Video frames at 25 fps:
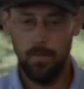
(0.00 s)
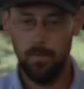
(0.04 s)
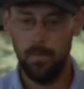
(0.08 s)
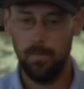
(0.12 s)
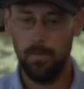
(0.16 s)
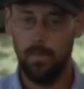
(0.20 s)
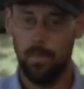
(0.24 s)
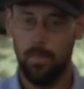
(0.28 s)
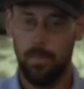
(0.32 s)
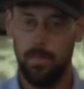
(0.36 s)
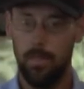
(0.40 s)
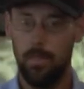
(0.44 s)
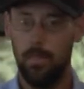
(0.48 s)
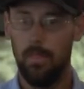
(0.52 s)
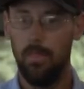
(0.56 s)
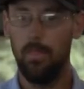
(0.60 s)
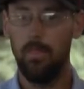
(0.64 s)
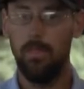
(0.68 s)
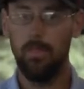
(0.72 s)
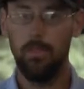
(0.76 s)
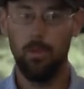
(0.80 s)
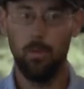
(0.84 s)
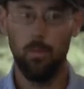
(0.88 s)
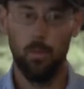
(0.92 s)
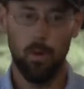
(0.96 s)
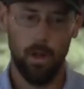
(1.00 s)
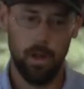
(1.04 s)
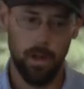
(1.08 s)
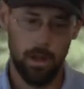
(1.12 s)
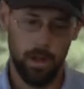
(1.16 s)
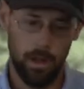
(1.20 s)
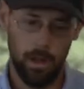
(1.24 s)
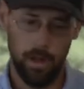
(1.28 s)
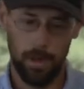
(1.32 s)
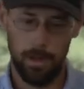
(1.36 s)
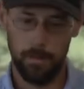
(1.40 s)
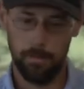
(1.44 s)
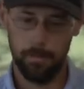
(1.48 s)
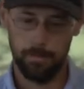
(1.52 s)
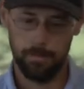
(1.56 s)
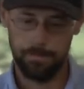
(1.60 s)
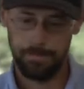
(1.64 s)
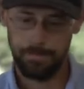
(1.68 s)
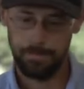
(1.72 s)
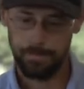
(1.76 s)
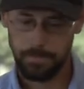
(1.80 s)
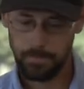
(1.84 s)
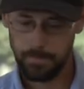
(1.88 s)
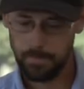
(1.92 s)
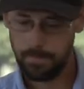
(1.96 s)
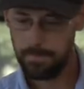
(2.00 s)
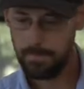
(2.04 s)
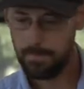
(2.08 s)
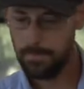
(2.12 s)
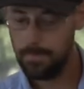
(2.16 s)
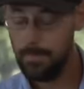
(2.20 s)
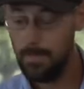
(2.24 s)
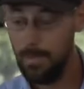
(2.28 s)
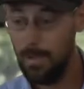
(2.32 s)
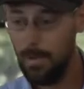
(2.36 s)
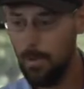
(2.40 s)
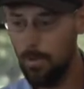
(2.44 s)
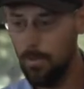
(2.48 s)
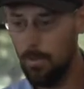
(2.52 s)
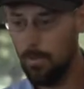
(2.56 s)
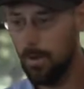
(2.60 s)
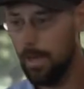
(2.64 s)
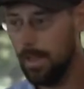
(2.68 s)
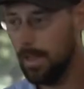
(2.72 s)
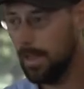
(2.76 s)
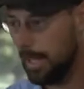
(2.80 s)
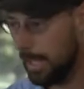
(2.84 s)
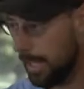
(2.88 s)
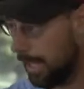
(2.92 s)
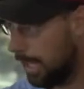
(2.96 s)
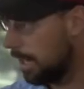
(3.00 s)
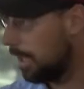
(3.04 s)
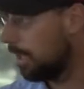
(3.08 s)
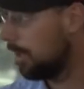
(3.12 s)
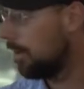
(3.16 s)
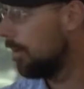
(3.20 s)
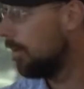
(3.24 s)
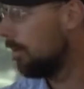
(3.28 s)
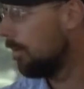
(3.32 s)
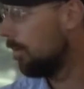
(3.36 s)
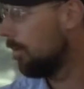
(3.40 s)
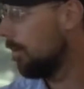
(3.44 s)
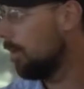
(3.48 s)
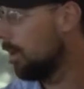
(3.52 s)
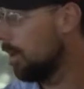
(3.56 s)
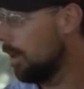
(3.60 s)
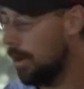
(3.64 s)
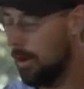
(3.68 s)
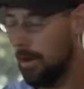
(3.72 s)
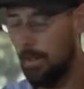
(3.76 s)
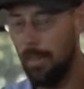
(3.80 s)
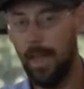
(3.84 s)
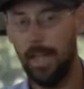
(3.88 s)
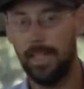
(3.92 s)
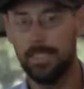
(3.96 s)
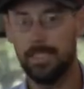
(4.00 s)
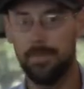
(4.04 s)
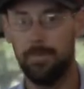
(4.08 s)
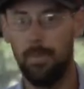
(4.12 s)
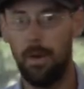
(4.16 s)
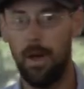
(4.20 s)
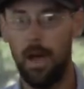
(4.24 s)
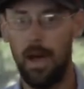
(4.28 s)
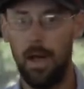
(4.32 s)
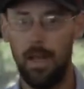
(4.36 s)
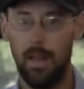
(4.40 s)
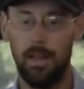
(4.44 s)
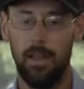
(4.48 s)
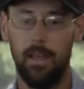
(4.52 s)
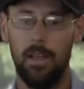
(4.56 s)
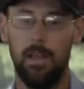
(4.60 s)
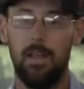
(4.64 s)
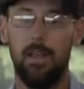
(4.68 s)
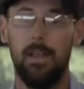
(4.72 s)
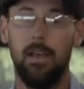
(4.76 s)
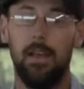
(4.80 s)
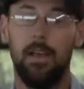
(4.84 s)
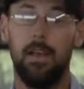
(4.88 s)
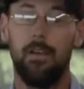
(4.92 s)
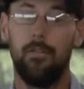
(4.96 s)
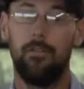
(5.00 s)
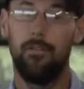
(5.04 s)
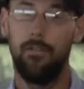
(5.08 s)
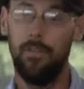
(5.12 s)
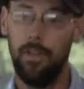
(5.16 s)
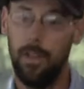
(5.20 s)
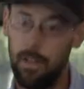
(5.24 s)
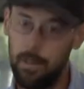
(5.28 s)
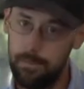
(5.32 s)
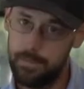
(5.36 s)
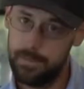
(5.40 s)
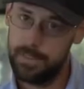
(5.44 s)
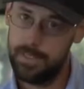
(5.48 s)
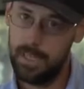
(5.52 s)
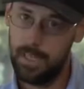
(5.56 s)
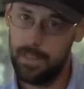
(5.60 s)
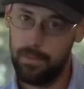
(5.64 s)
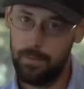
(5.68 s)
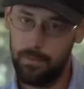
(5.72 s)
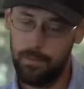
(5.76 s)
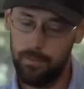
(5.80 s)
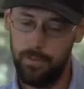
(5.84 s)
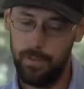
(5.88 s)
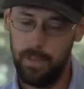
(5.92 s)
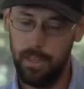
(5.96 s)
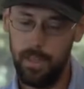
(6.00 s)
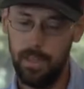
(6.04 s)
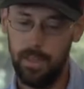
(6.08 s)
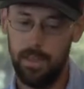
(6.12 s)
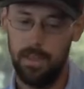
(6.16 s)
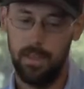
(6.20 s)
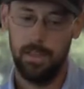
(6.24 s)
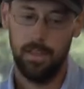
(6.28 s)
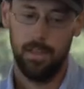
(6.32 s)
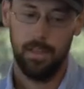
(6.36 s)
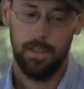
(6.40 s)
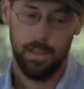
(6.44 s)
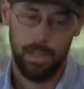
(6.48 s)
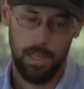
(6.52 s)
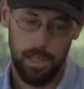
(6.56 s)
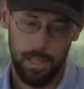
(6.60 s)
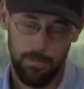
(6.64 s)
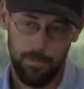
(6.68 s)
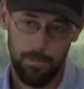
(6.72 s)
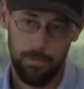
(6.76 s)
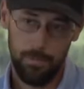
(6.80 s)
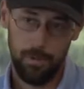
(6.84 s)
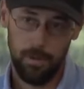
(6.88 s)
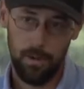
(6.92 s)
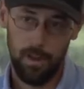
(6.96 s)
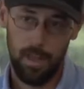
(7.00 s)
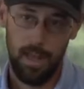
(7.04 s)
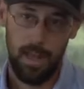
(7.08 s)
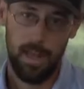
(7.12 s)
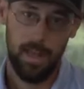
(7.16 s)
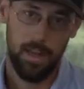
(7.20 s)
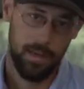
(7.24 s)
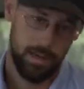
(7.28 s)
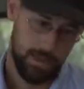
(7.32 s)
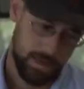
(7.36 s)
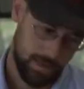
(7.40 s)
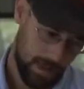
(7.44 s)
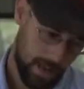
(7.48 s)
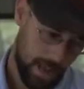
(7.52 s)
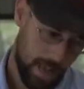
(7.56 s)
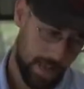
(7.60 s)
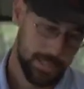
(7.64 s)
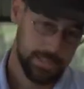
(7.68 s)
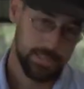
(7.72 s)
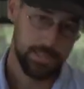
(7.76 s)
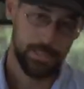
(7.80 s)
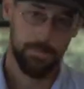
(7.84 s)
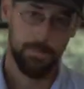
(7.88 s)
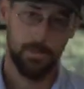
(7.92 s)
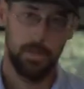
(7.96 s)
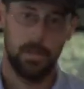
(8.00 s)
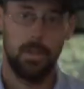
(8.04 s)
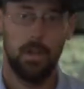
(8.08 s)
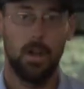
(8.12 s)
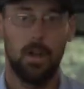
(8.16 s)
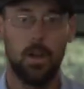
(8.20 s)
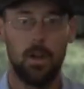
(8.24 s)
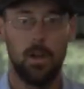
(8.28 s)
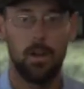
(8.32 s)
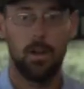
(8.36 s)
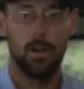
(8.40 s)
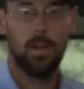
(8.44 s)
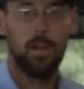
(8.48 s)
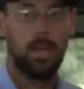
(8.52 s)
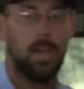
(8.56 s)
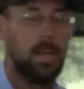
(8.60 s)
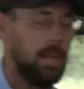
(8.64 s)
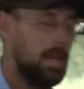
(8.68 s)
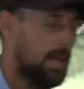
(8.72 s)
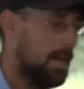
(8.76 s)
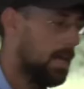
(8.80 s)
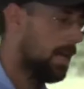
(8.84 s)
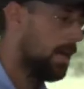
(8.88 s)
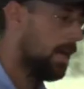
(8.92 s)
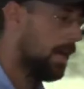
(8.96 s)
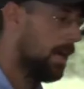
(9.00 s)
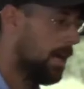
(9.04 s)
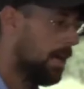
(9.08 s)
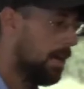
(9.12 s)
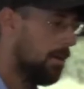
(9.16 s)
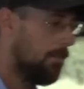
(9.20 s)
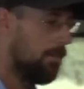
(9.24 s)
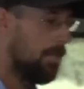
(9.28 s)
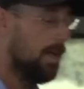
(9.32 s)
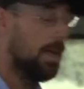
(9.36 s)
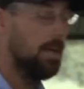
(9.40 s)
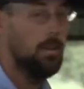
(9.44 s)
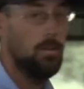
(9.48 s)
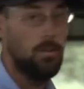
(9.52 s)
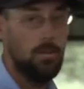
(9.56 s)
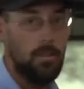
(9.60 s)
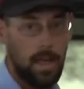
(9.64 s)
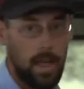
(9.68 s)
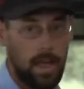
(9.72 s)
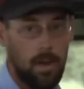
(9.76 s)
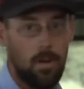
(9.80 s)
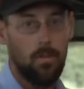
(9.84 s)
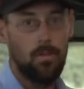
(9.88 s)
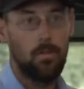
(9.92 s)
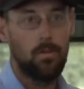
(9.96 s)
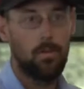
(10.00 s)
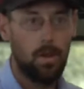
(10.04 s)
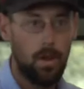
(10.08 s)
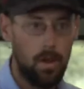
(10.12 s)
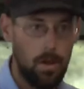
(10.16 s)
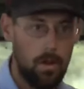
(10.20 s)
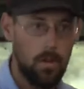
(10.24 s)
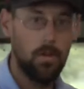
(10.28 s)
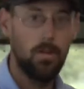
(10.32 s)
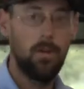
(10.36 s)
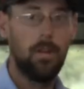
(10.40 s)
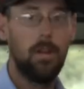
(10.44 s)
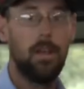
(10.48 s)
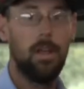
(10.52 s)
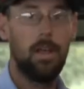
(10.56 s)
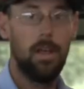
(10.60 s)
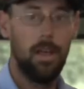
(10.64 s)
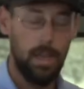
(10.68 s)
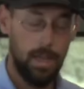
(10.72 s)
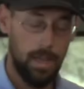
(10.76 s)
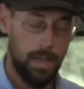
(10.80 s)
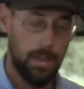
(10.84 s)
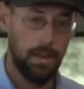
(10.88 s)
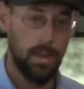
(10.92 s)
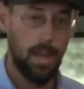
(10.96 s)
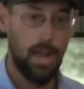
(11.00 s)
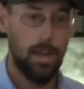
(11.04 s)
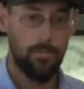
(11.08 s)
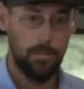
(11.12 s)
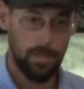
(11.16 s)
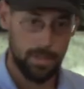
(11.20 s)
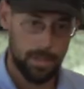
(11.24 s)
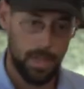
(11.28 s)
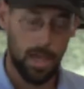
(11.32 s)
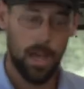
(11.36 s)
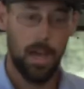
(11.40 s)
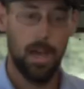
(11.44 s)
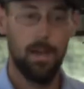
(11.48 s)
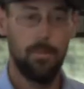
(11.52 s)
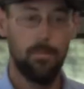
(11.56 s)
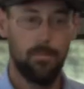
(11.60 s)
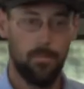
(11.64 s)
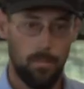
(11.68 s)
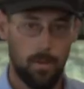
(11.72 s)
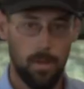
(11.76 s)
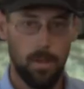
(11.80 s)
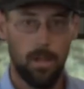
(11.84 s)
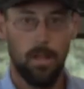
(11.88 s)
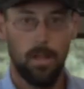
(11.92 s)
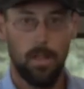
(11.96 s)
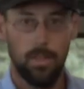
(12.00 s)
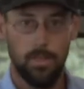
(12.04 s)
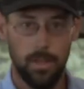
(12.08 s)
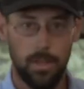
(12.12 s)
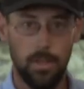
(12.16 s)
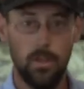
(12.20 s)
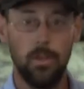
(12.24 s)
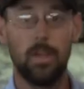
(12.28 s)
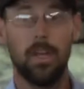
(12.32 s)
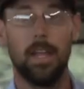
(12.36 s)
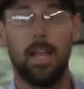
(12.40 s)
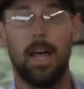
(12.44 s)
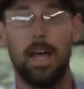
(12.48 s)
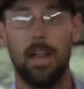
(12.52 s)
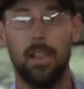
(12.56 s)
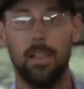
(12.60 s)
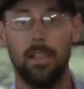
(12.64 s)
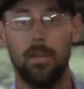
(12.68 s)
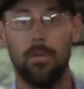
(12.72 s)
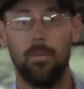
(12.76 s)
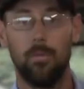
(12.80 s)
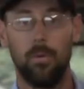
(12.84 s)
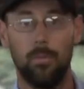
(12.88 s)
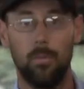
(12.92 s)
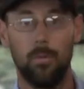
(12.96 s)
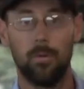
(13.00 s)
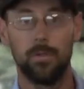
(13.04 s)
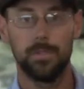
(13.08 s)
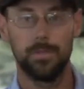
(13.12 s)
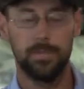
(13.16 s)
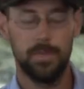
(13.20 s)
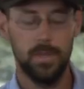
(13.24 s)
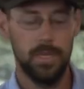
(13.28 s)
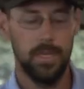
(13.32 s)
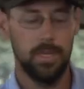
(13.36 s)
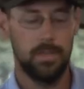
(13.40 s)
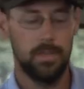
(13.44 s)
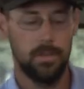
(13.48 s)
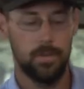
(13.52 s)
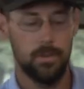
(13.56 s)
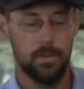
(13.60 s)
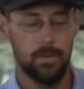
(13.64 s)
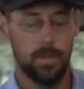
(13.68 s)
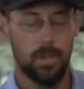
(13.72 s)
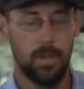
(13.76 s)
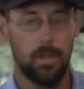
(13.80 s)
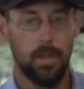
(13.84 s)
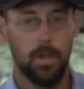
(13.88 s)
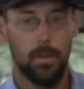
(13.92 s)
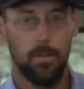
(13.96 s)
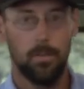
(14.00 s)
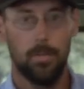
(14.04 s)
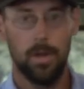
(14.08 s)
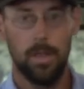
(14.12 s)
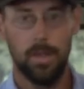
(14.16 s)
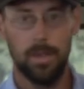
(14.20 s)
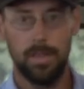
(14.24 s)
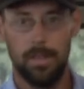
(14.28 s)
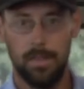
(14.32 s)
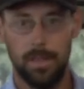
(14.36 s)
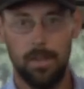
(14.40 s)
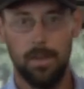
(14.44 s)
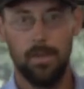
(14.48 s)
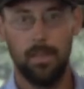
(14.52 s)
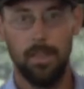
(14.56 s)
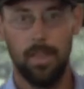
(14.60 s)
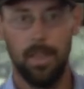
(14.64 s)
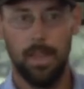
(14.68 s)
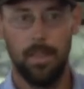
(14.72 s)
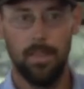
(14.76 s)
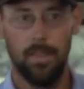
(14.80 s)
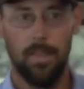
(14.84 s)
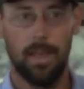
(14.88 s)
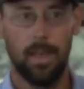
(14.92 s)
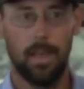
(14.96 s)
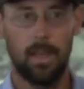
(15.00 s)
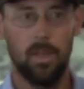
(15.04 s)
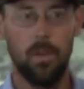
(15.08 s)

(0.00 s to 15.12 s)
you want to um, really kind of go to that spot, feel them set their feet, give them their head, ask them to turn. And if they do that on their own and every time, then you can add a little bit more speed to it. But until then, like